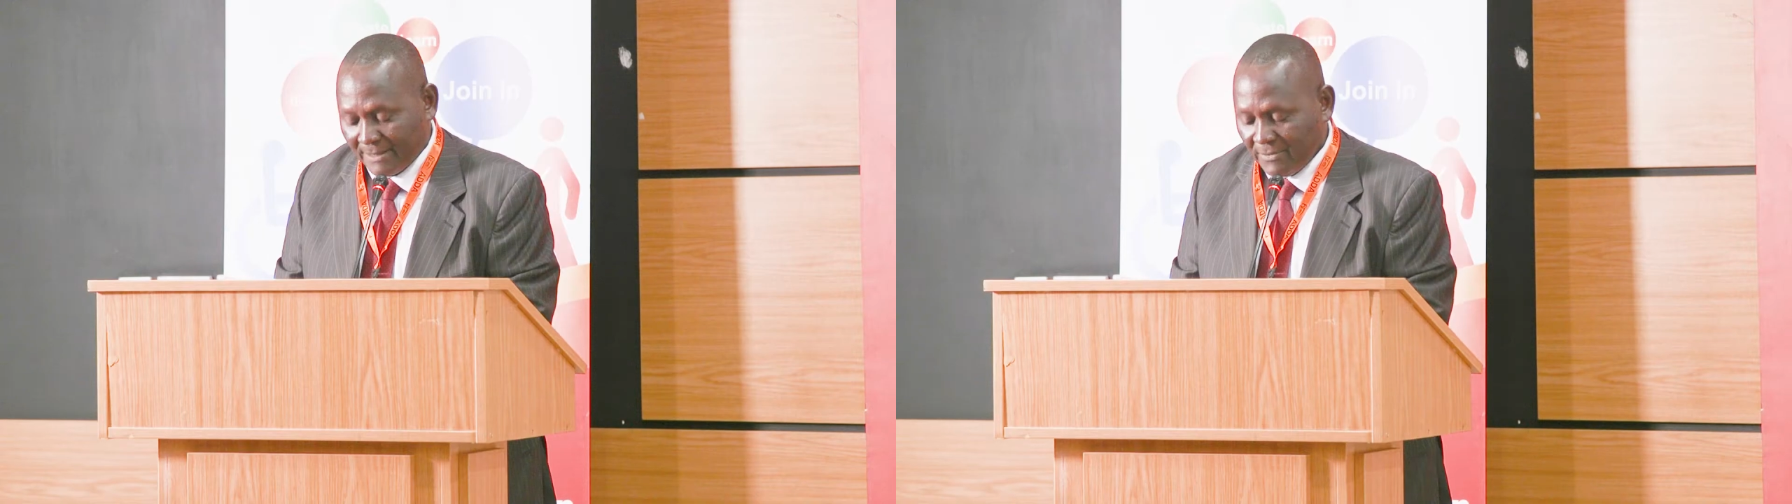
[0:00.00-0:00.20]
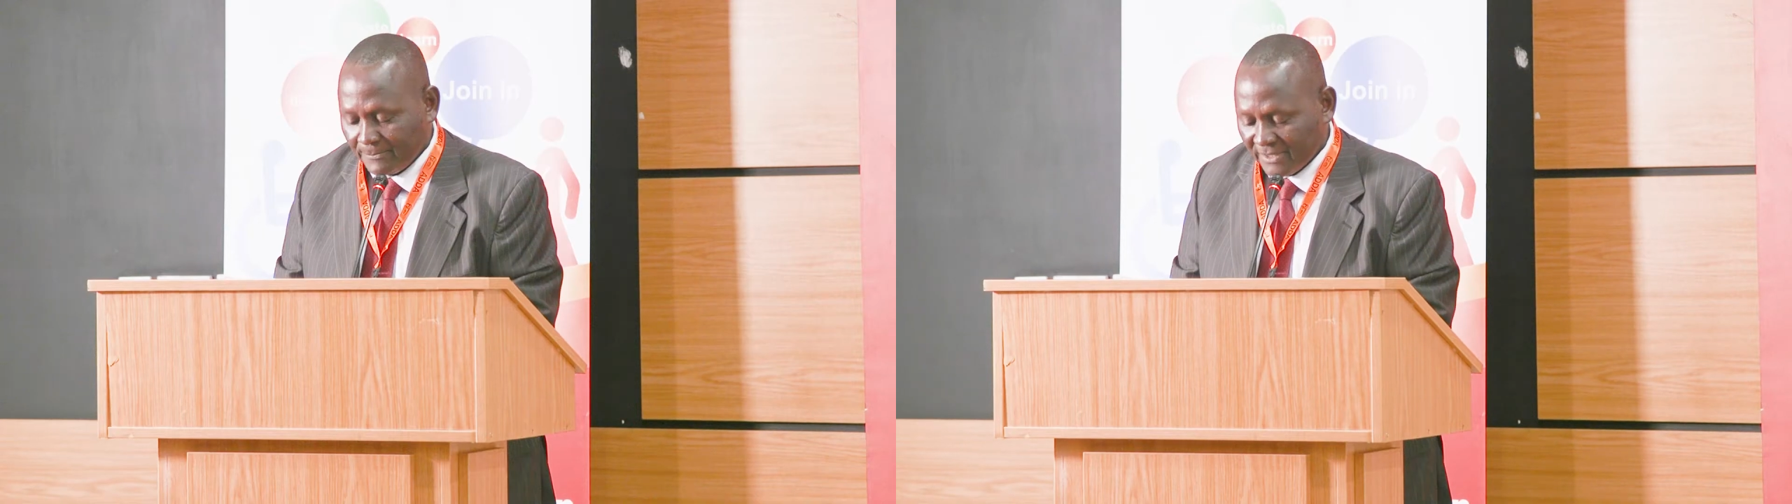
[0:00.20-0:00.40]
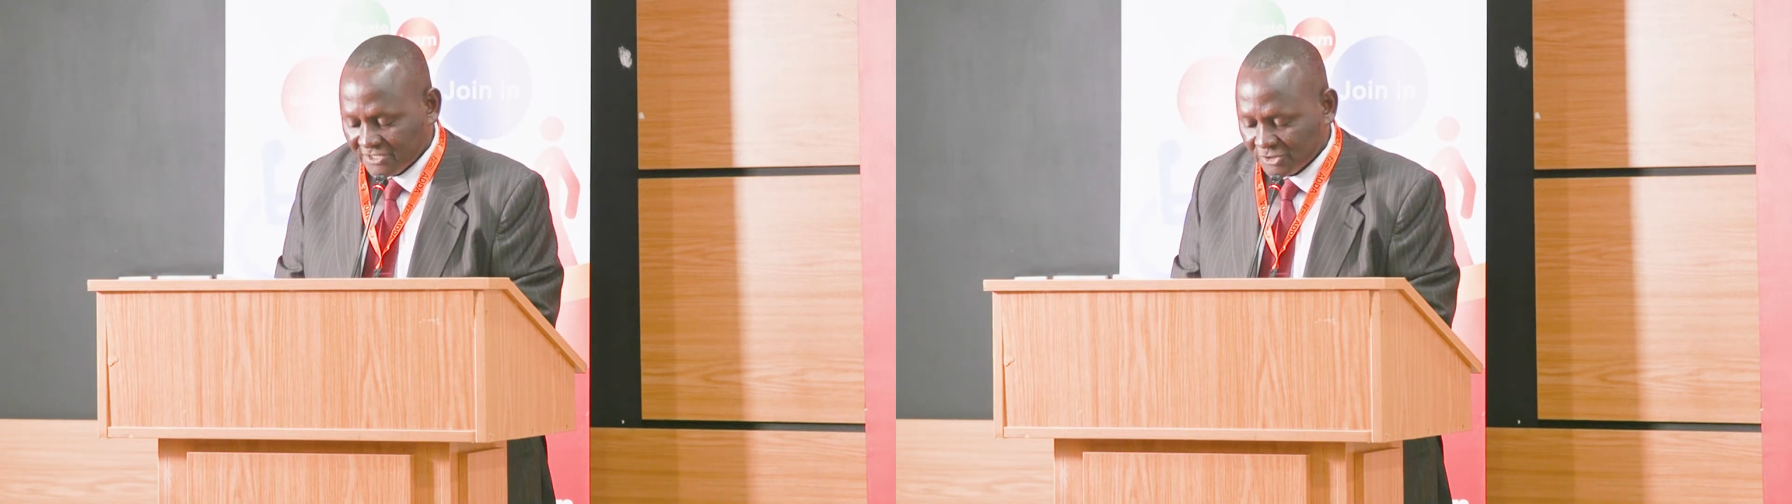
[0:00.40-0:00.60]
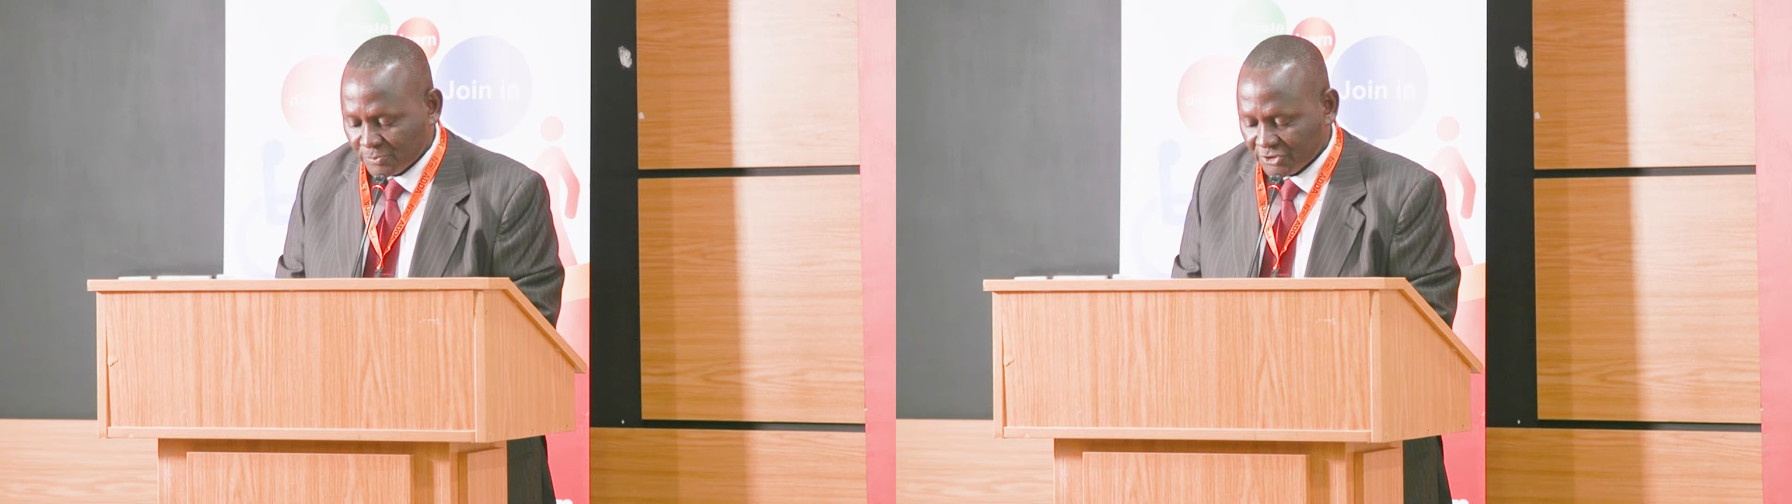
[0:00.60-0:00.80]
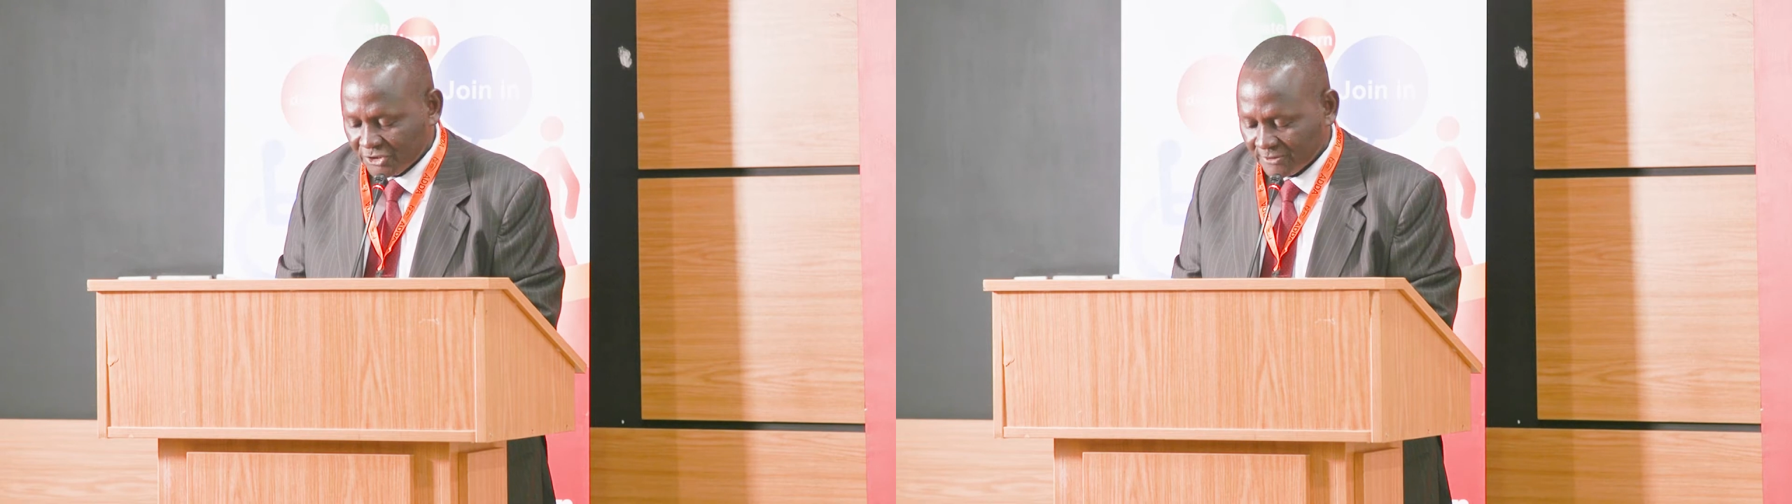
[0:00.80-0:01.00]
Public
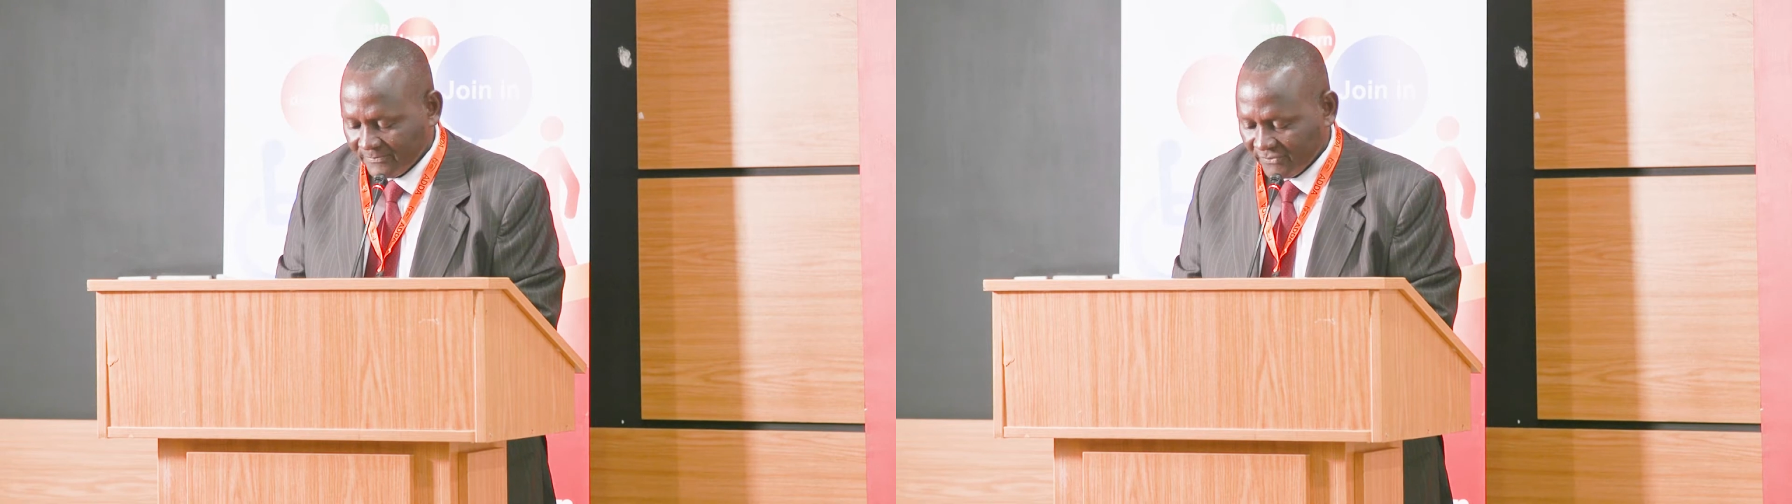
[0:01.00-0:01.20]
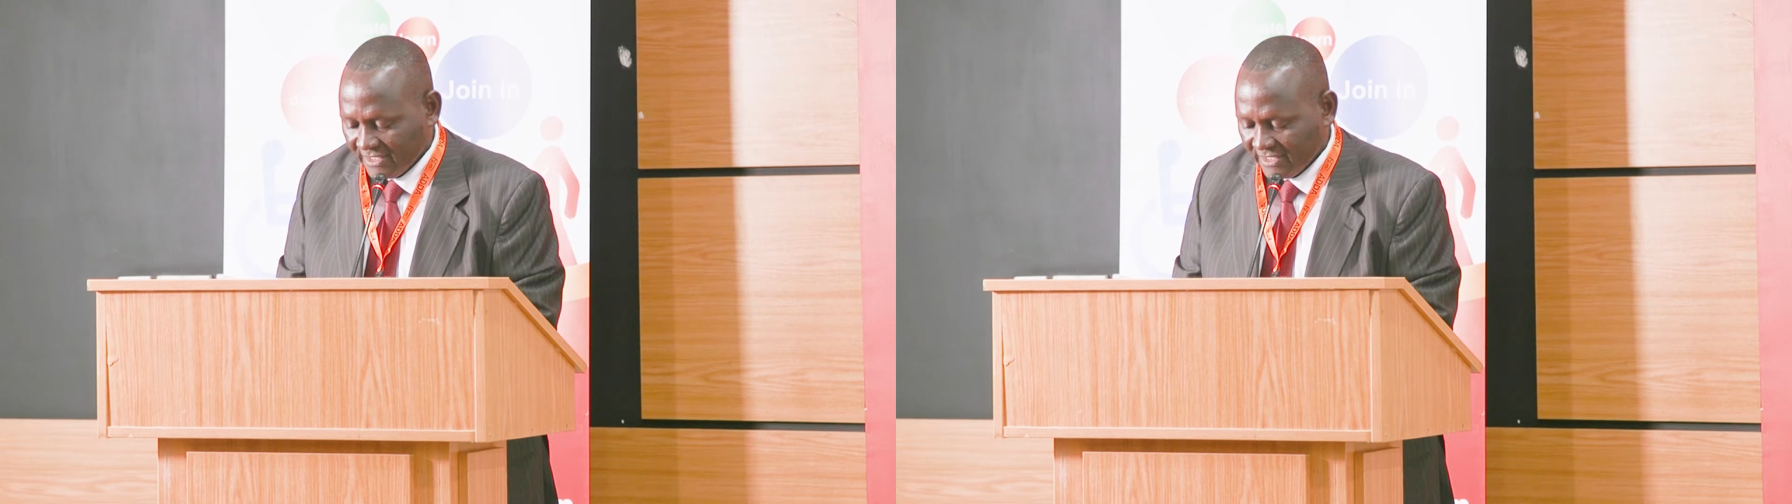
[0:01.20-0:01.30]
participation